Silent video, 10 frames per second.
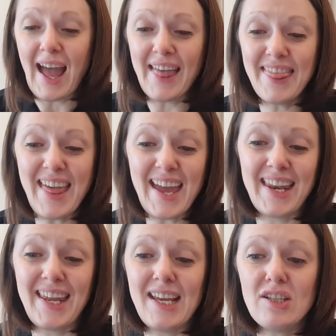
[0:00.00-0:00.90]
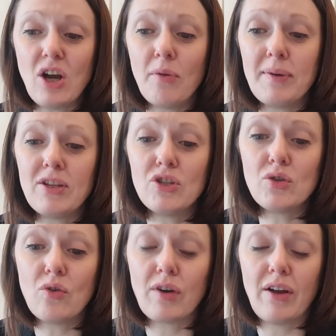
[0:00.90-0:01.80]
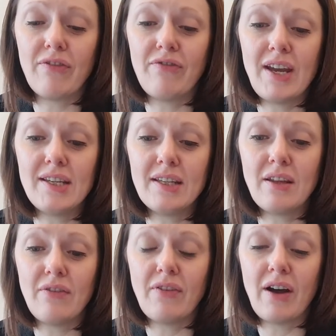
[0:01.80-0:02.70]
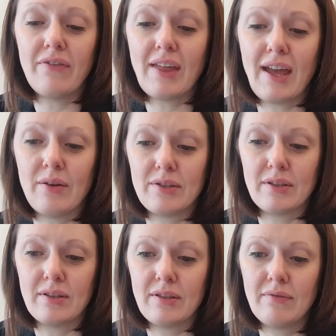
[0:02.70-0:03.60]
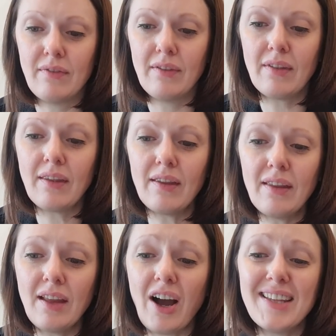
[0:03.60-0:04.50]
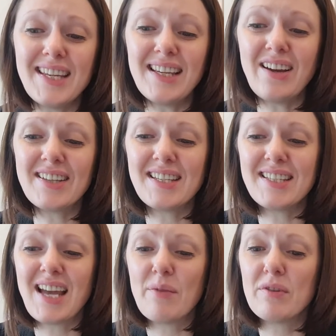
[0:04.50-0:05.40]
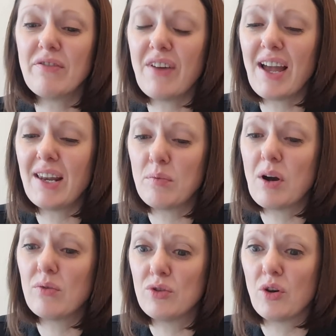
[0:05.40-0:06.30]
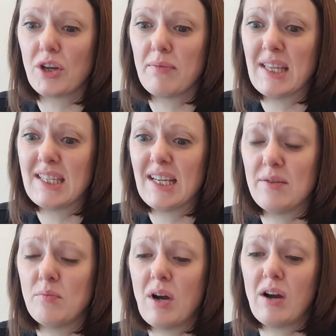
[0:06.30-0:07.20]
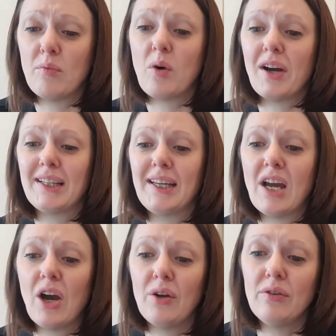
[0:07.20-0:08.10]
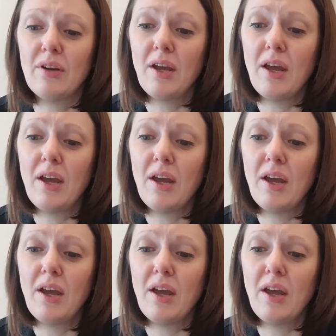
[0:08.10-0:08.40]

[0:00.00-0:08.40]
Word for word: And then he told me the story of feeding the 5,000. I didn't like to say it was fairly well documented and well widely known,